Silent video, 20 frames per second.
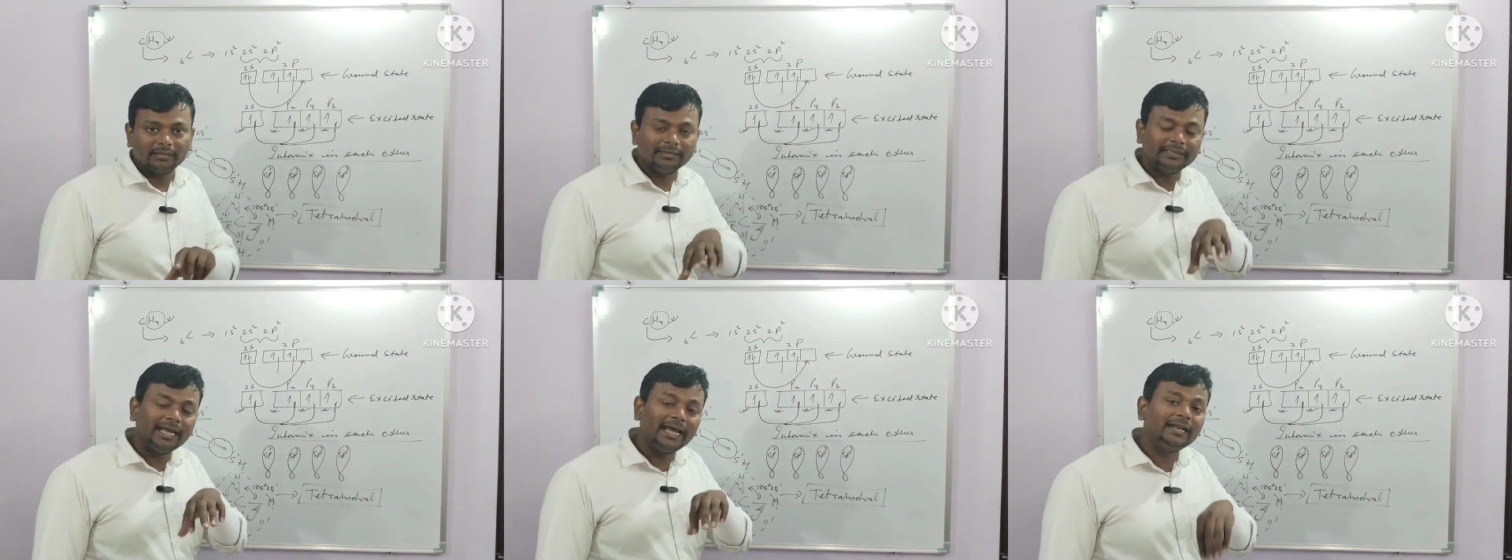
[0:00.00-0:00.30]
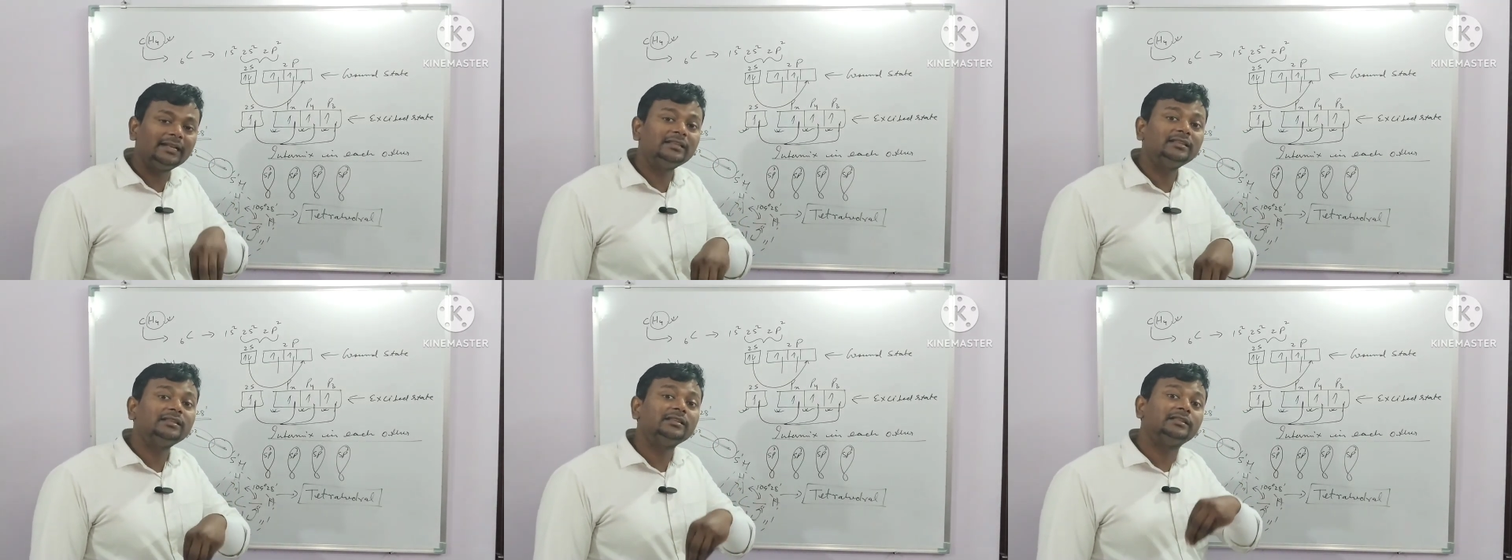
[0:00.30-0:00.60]

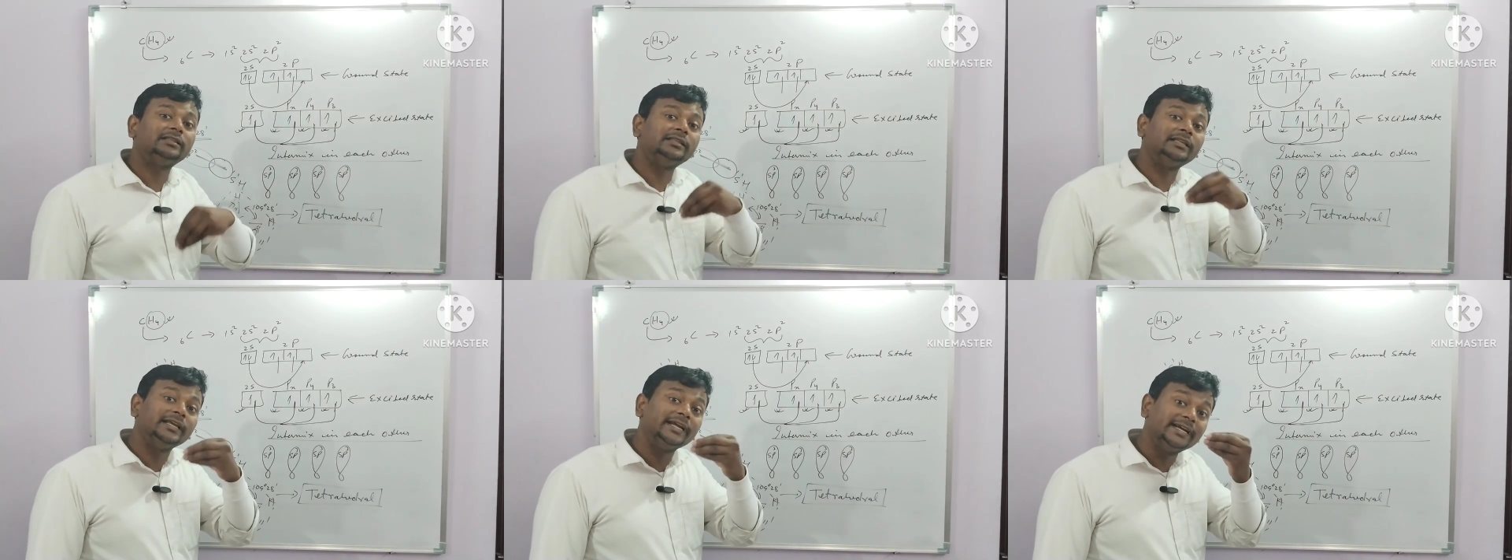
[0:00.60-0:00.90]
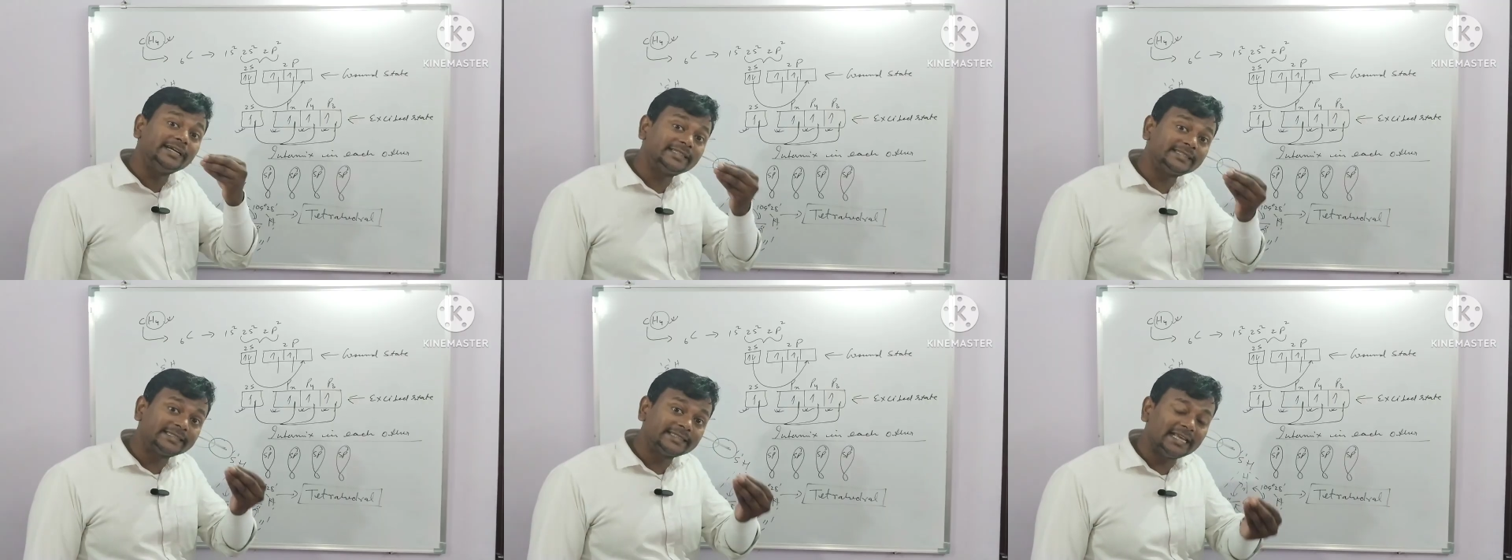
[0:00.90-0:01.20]
then
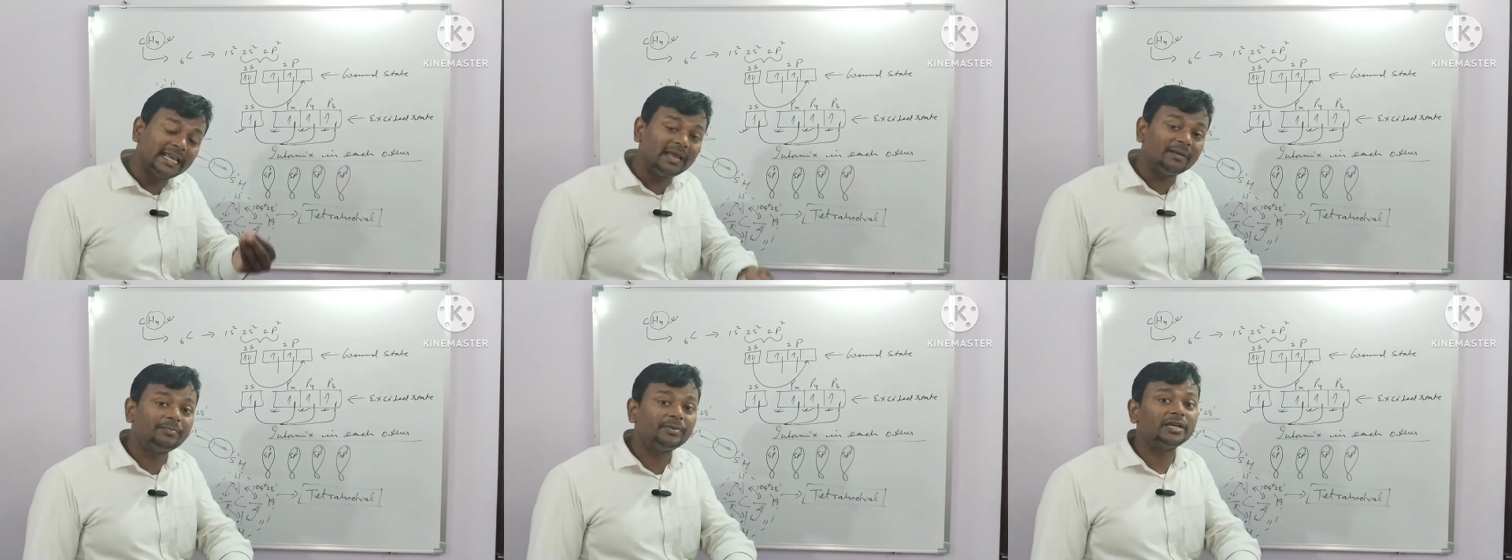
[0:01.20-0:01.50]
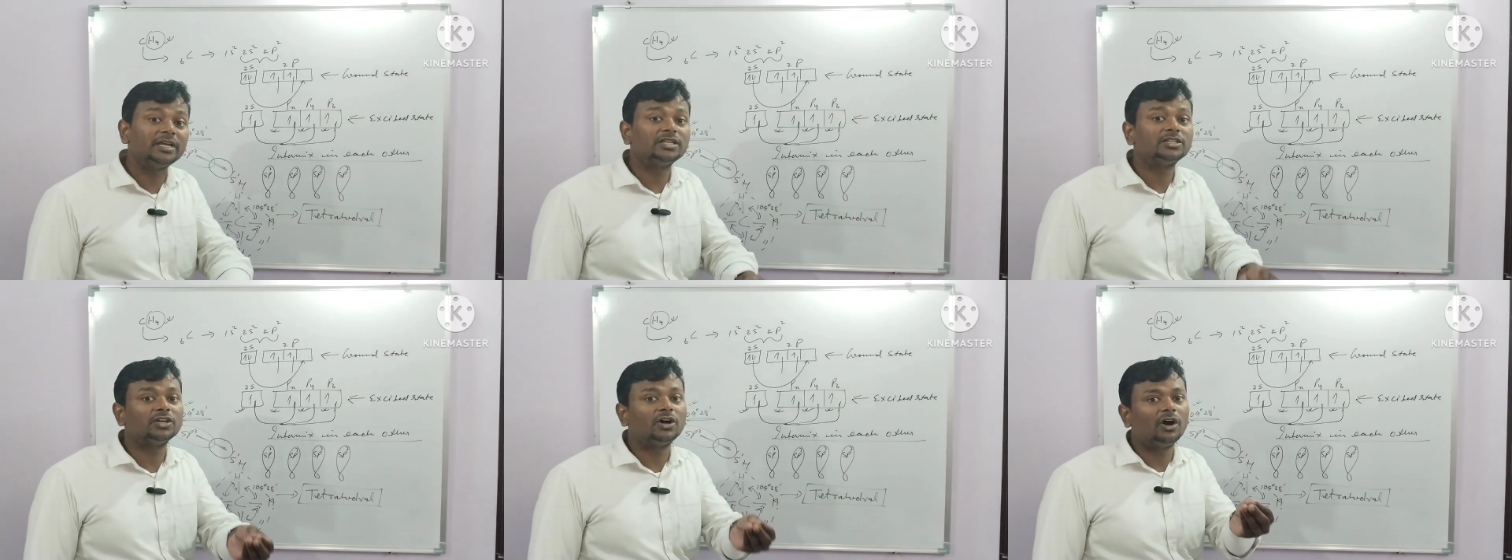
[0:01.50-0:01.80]
its shape
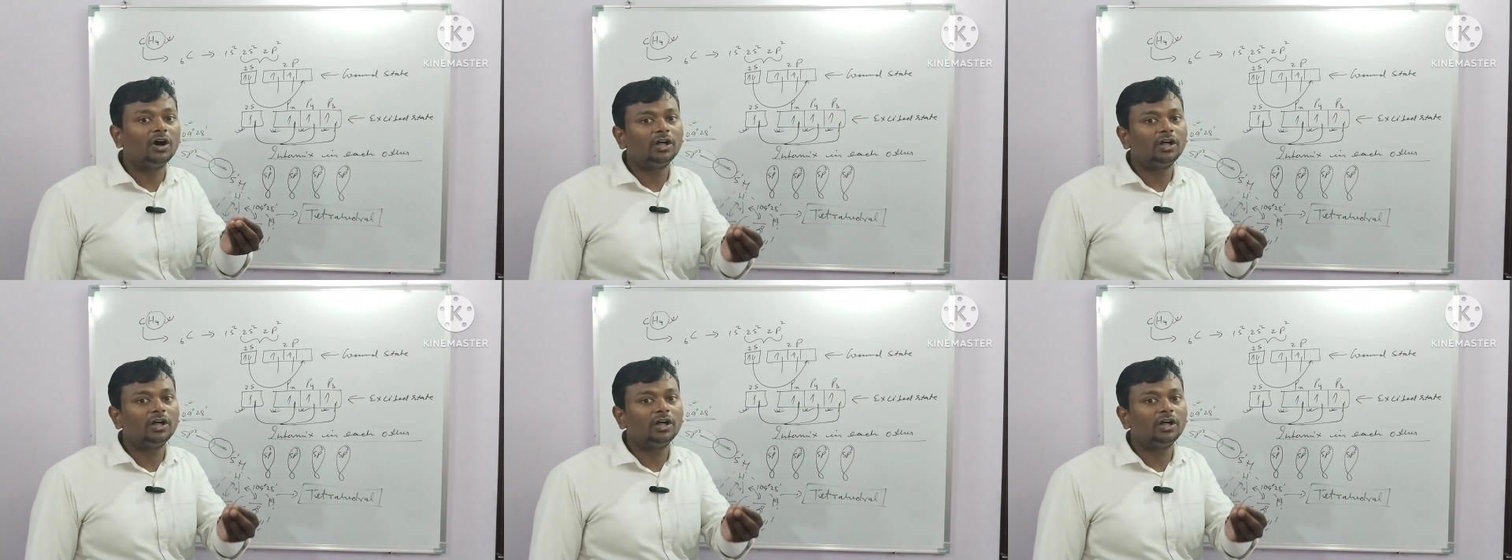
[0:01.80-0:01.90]
is